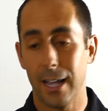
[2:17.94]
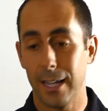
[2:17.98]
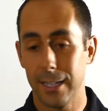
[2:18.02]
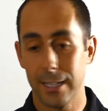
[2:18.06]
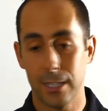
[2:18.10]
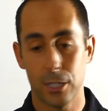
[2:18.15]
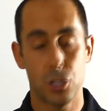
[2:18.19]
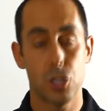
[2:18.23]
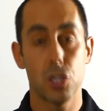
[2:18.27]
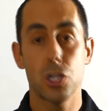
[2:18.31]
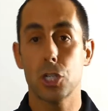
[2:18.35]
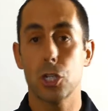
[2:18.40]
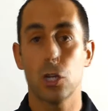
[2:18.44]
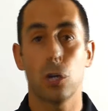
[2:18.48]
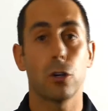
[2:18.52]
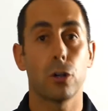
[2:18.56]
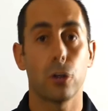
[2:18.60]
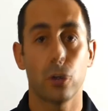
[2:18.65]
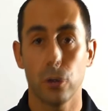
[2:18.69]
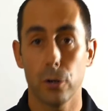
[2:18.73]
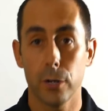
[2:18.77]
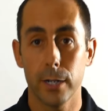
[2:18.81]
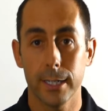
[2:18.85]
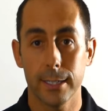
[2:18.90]
it just
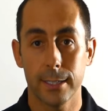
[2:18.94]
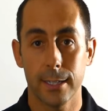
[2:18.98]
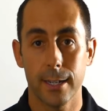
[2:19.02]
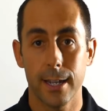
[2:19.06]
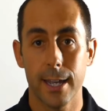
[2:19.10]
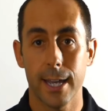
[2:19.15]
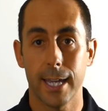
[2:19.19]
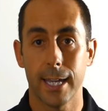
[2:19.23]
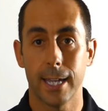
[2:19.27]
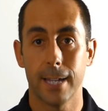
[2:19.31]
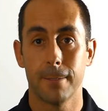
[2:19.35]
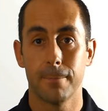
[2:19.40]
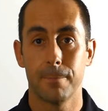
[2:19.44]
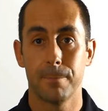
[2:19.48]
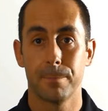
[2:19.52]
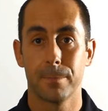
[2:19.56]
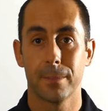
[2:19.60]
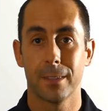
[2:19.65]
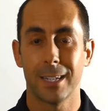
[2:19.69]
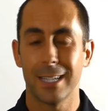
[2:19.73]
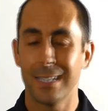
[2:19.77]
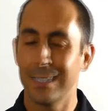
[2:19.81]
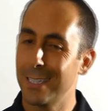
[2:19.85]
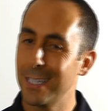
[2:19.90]
started hurting today.
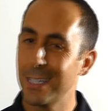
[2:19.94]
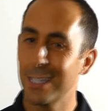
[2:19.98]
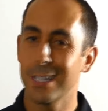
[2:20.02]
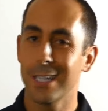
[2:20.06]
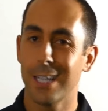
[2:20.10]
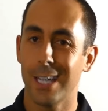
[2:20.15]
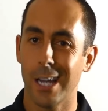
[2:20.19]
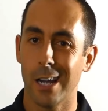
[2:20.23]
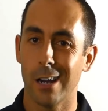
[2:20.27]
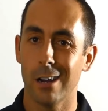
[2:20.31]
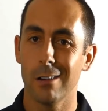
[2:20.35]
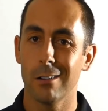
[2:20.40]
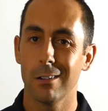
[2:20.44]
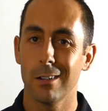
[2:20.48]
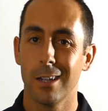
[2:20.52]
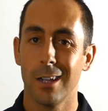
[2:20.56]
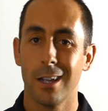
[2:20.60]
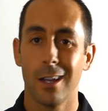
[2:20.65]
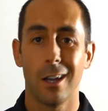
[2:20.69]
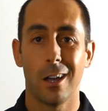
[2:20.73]
Is he going to care?